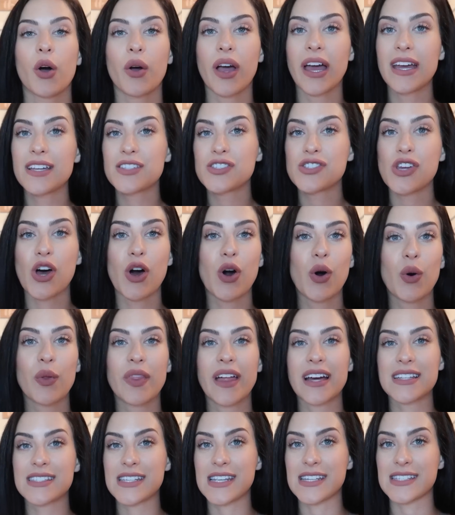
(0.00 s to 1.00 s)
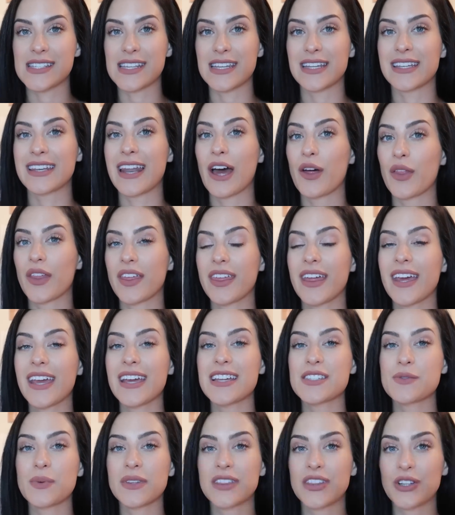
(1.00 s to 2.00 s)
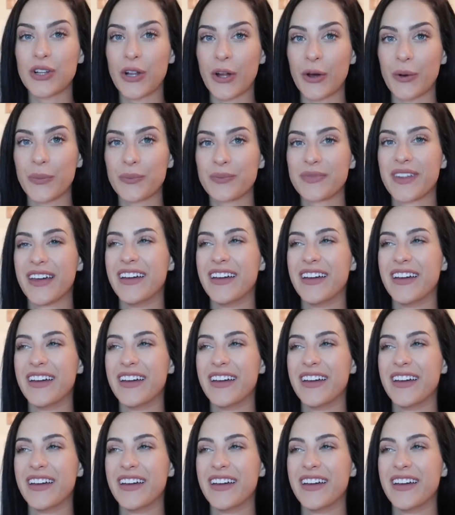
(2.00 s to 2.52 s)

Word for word: Okay, so that's easy. Now the thing is with the glue,